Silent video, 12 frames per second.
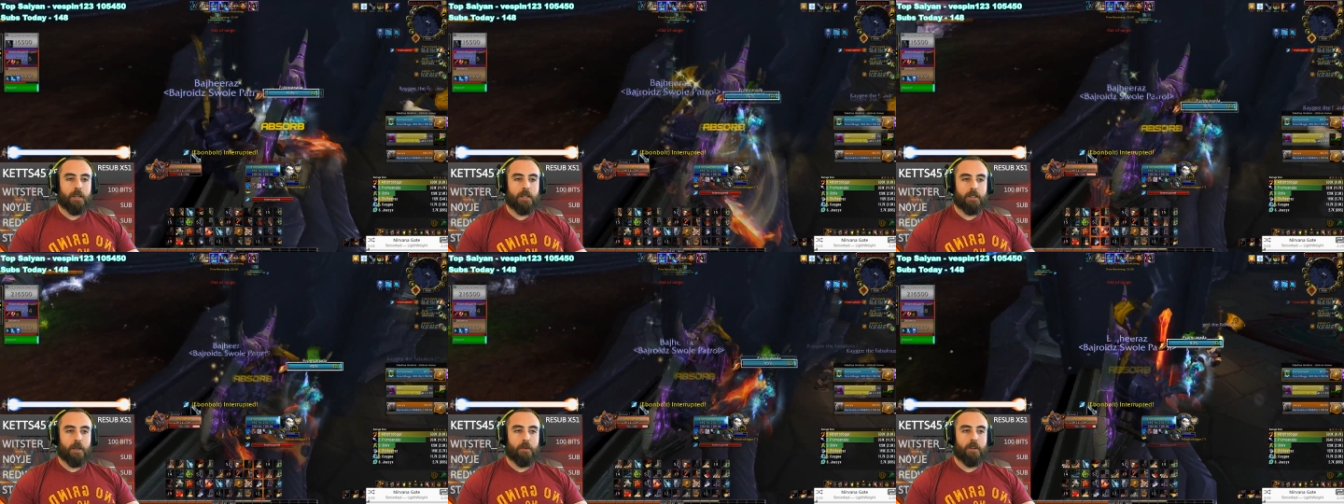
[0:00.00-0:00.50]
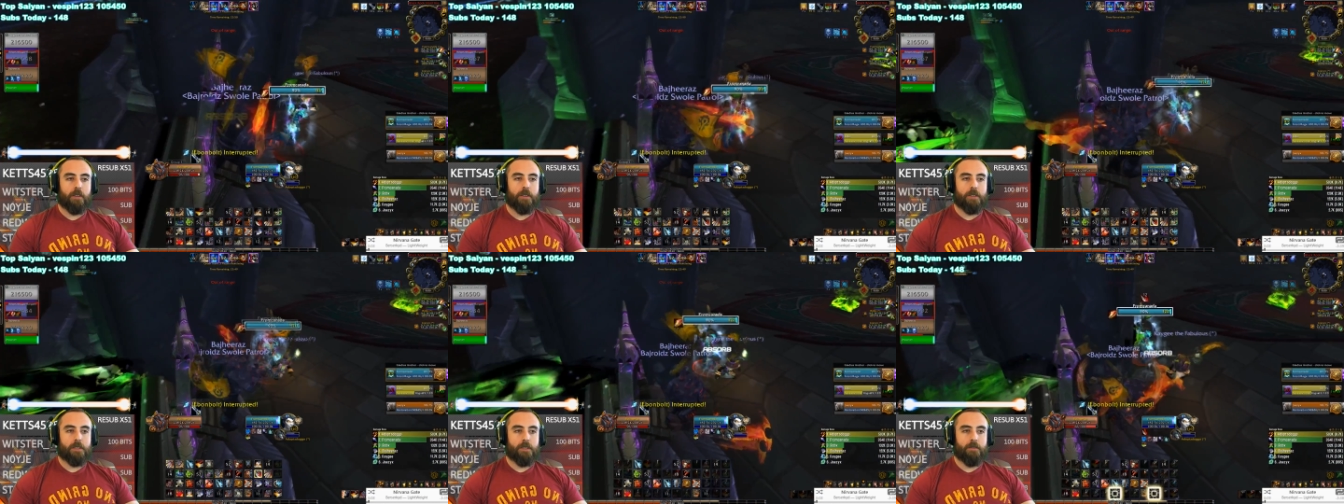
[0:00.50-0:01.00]
I kicked that in at
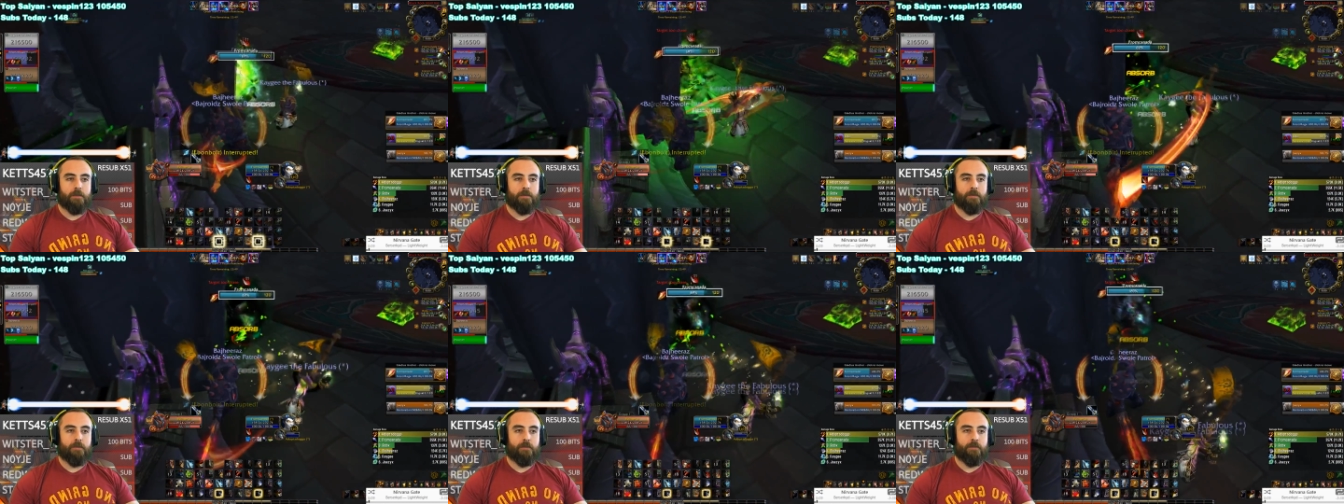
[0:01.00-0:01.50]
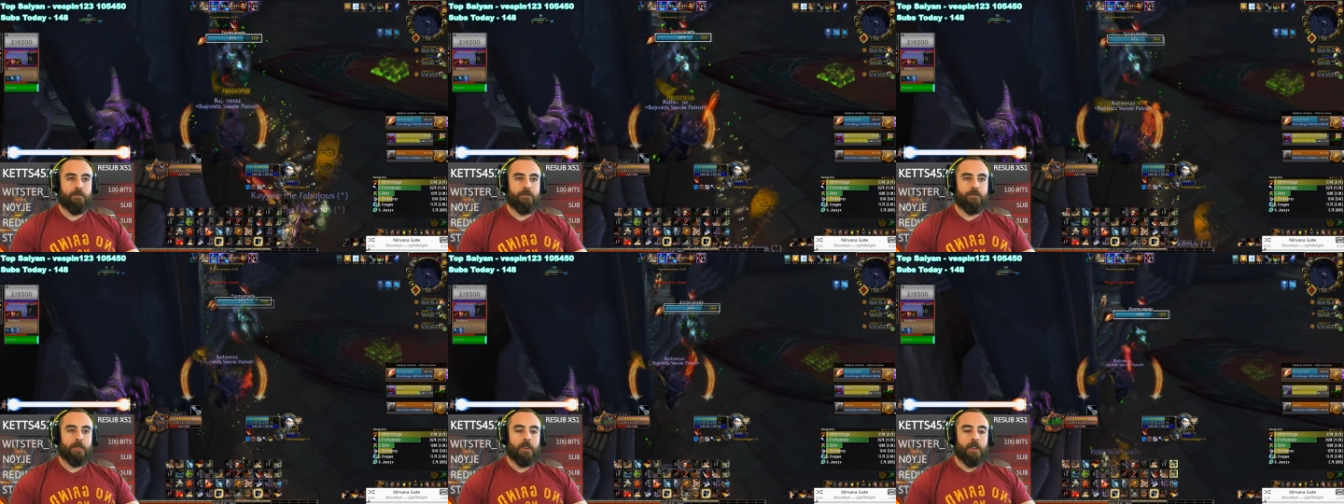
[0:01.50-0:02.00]
least.
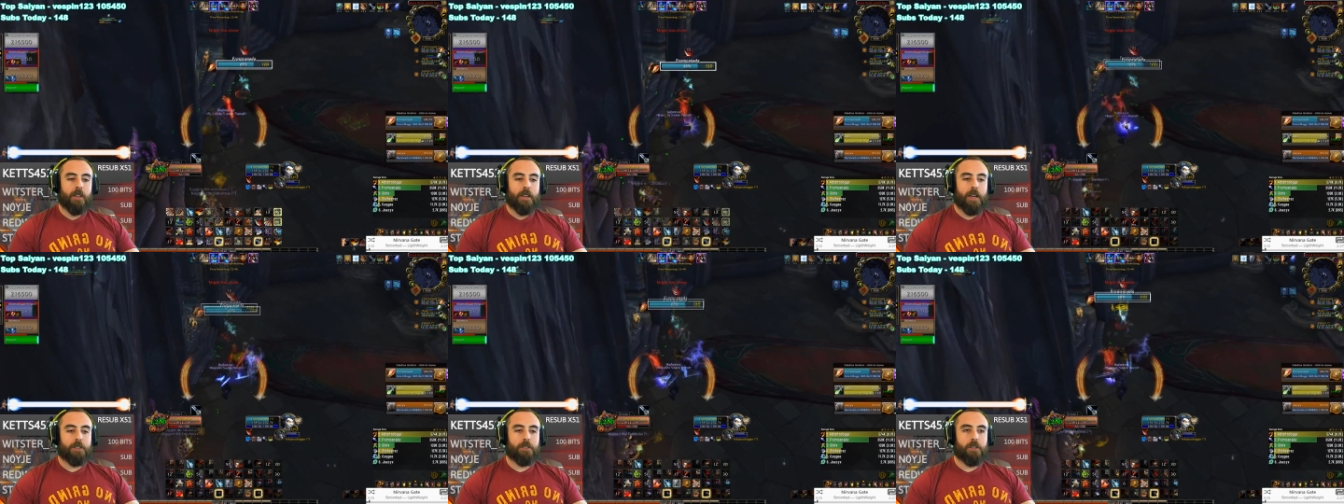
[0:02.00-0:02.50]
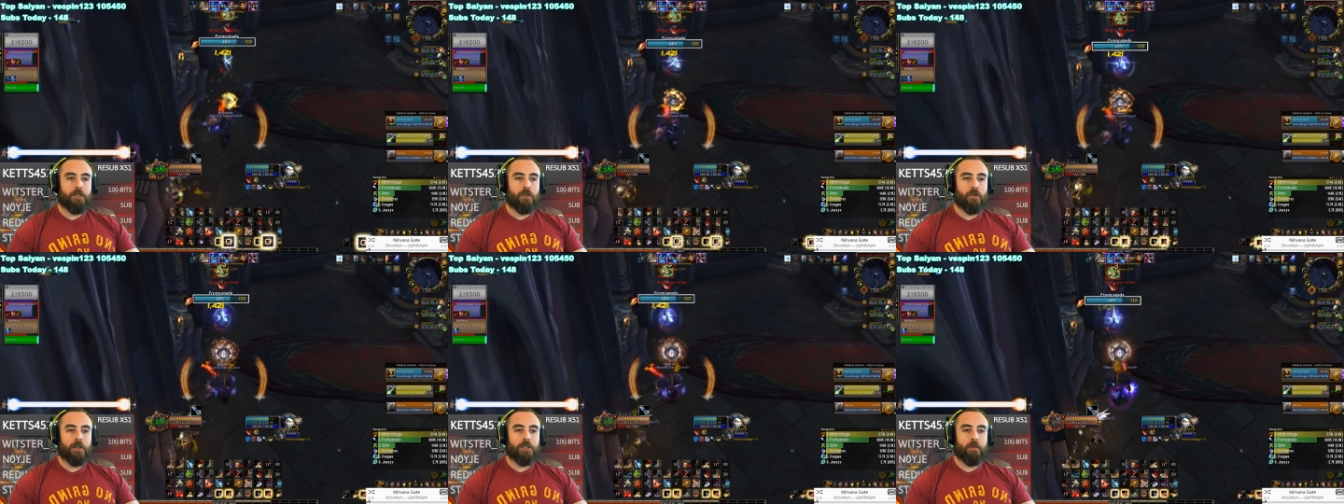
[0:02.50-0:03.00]
Okay. Actually, just
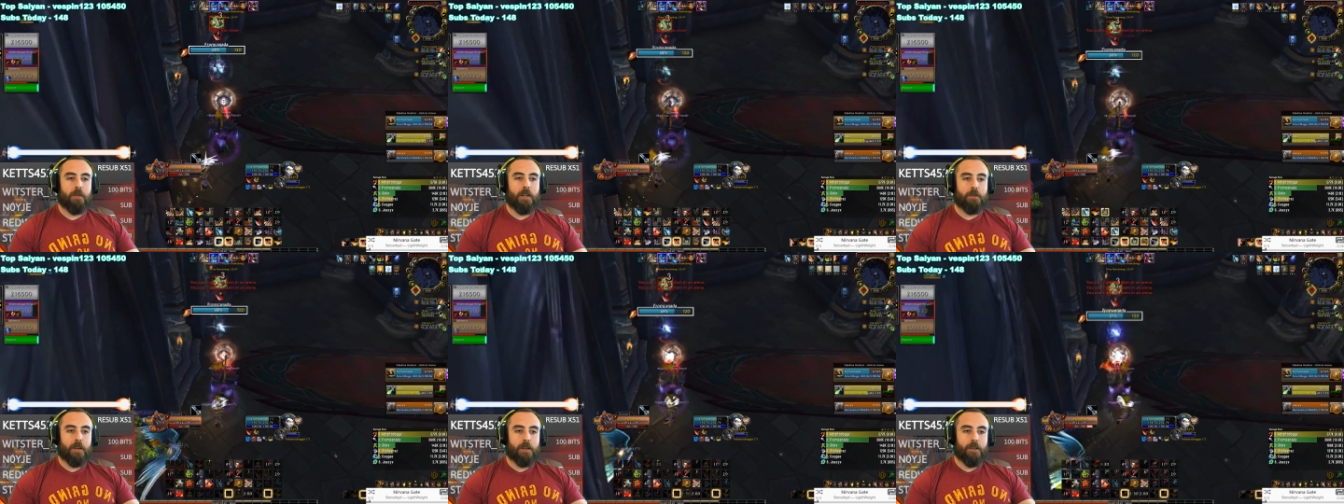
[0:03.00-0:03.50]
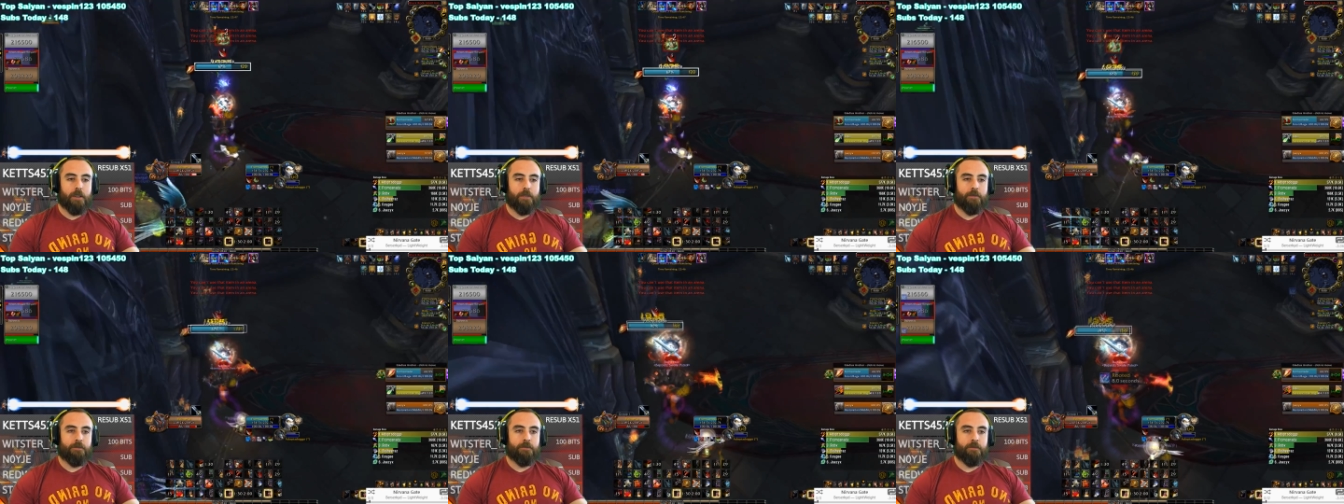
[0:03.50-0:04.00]
crushing Mage back here.
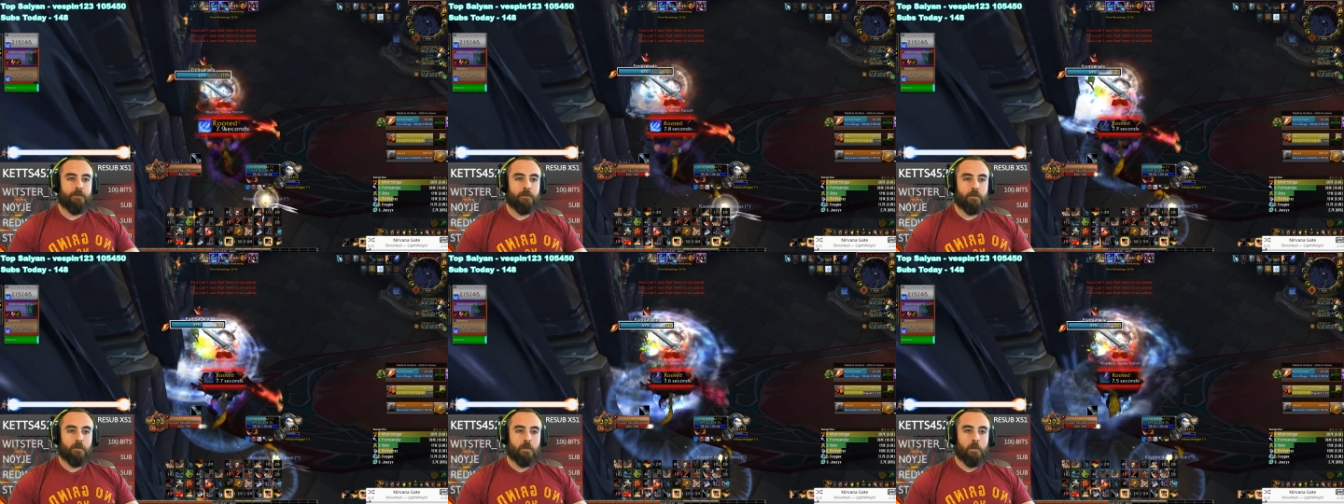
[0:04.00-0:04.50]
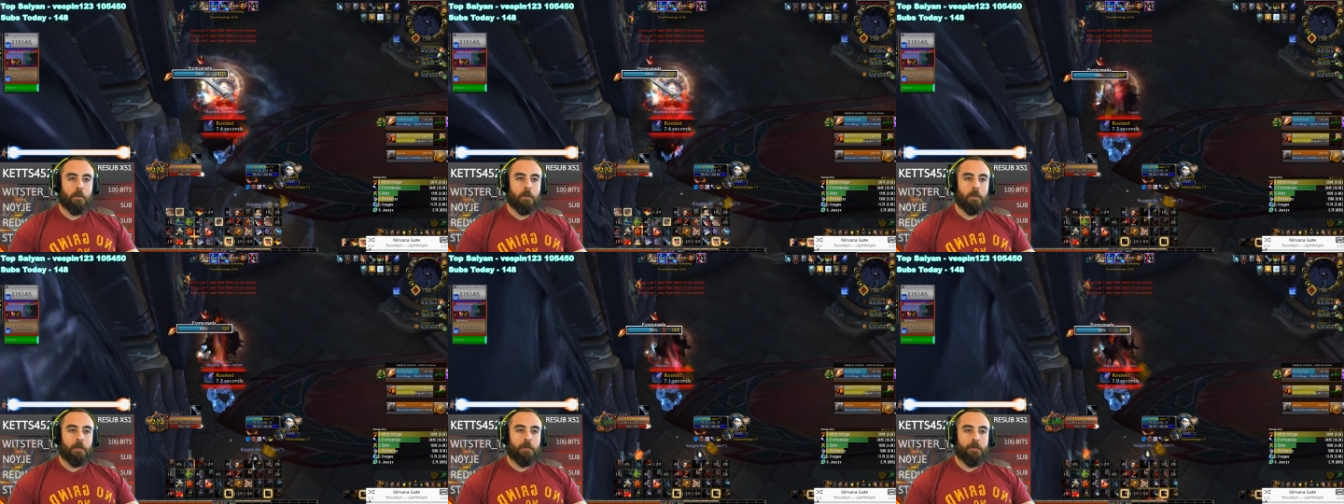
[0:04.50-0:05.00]
Grip you into this room
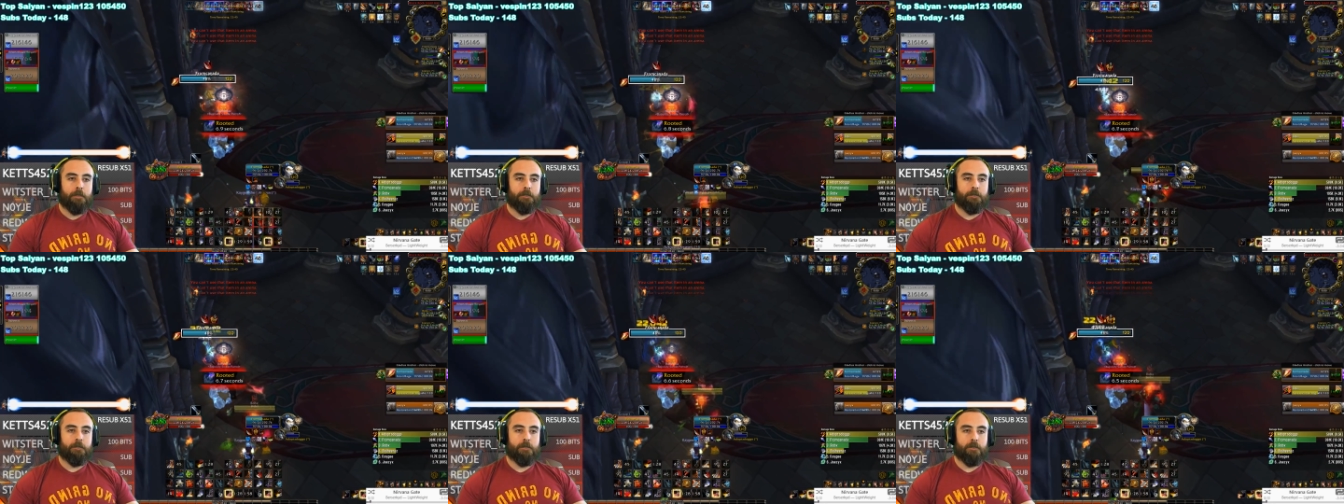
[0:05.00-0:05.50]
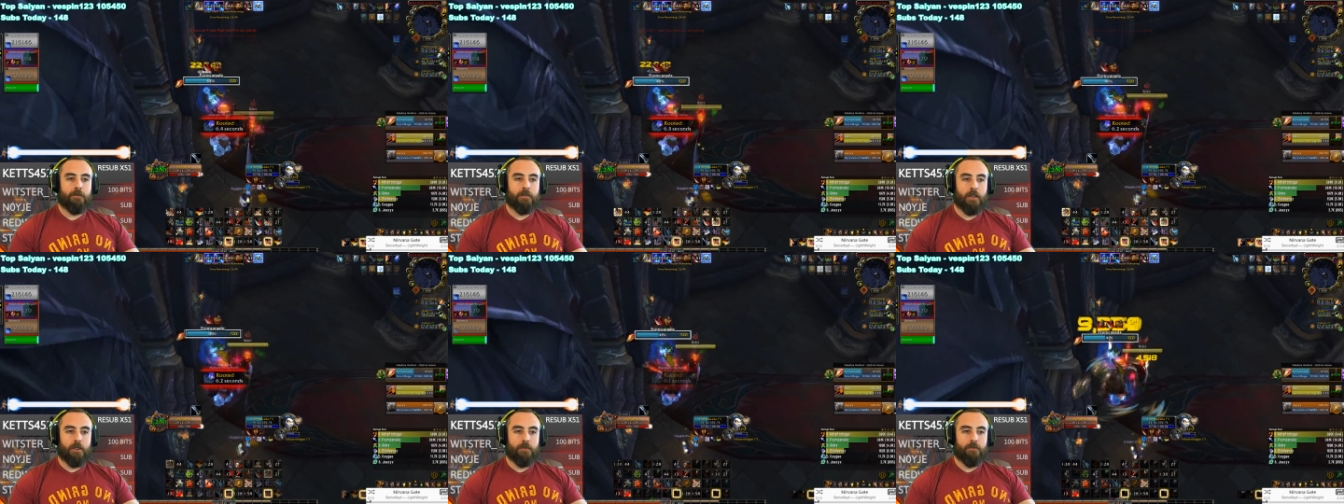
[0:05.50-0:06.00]
so you can kill this Mage.
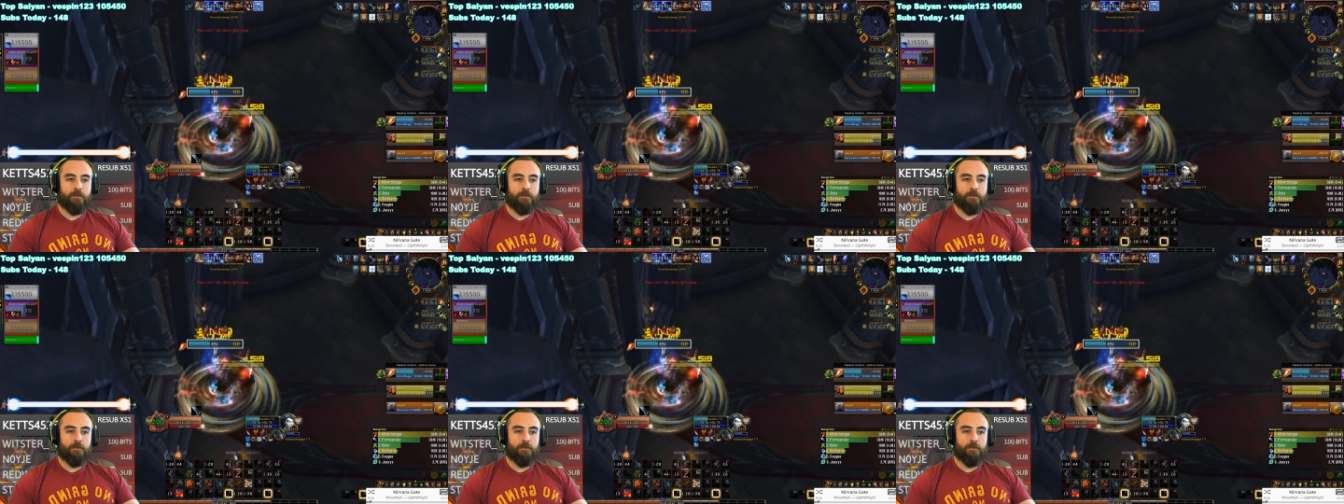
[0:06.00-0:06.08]
Yeah.